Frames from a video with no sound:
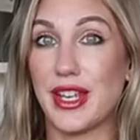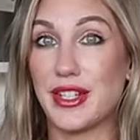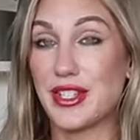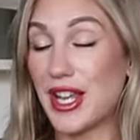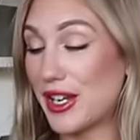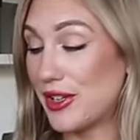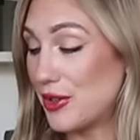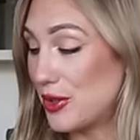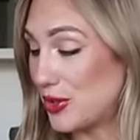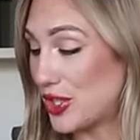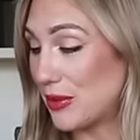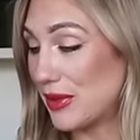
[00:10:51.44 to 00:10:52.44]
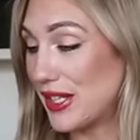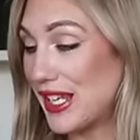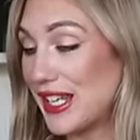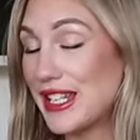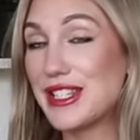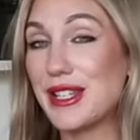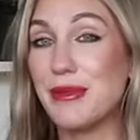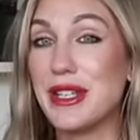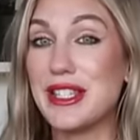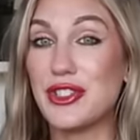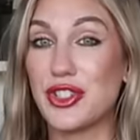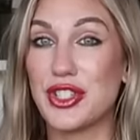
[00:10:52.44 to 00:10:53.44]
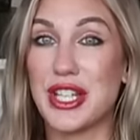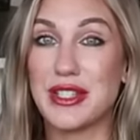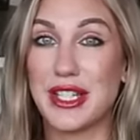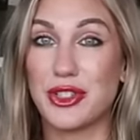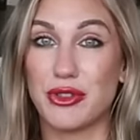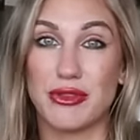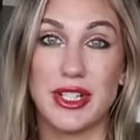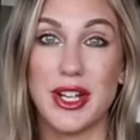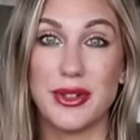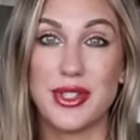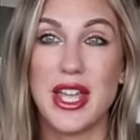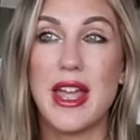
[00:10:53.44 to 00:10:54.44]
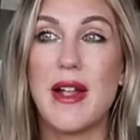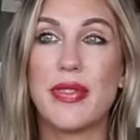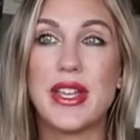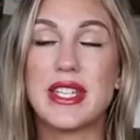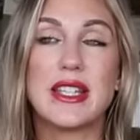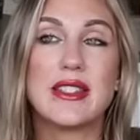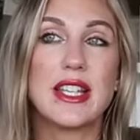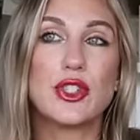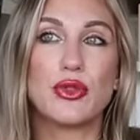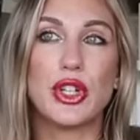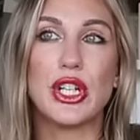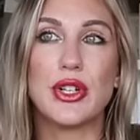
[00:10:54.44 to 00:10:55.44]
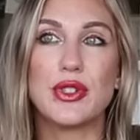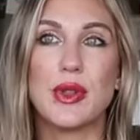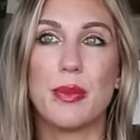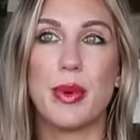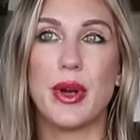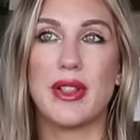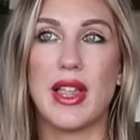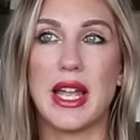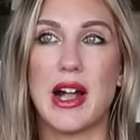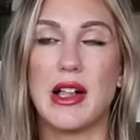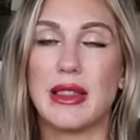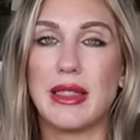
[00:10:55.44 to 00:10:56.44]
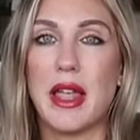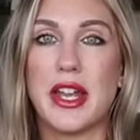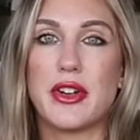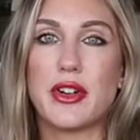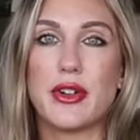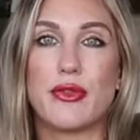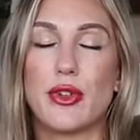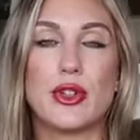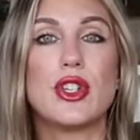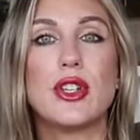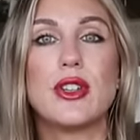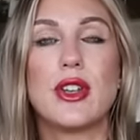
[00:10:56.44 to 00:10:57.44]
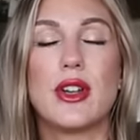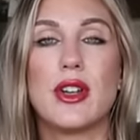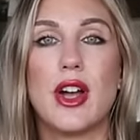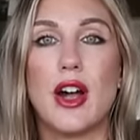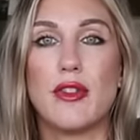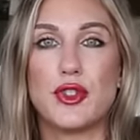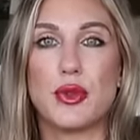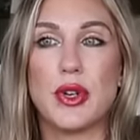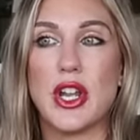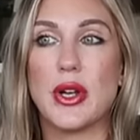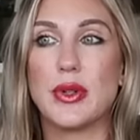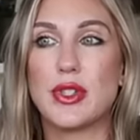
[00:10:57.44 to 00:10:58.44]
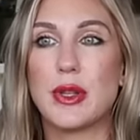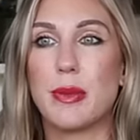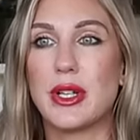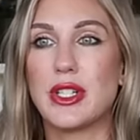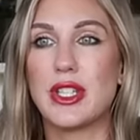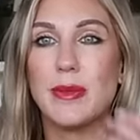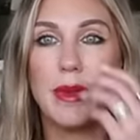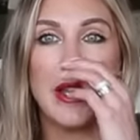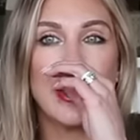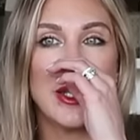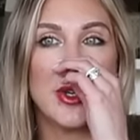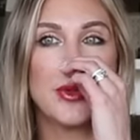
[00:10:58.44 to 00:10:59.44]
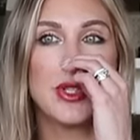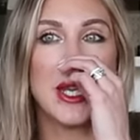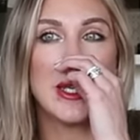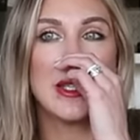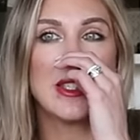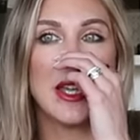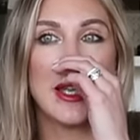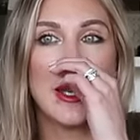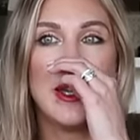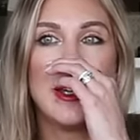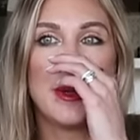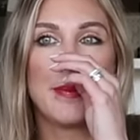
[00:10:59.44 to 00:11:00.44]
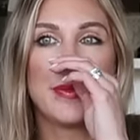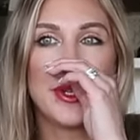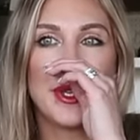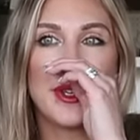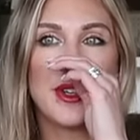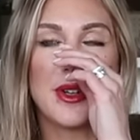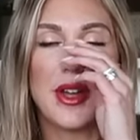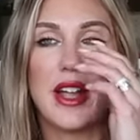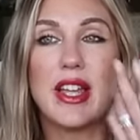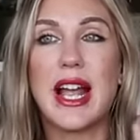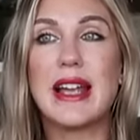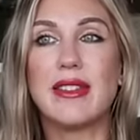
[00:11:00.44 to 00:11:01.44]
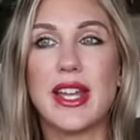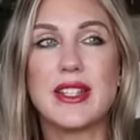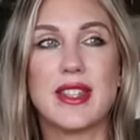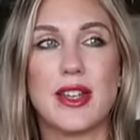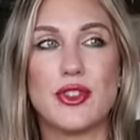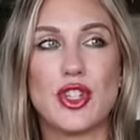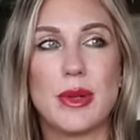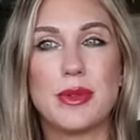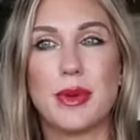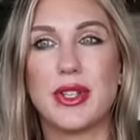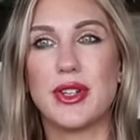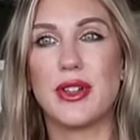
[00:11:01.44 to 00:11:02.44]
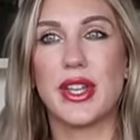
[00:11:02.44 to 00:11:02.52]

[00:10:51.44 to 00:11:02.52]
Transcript: I just got a new shipment in. To me, these just taste like Doritos. They taste like Doritos, but like a lighter version of Doritos. But to me, they don't taste like, you know, like I like sun chips, but you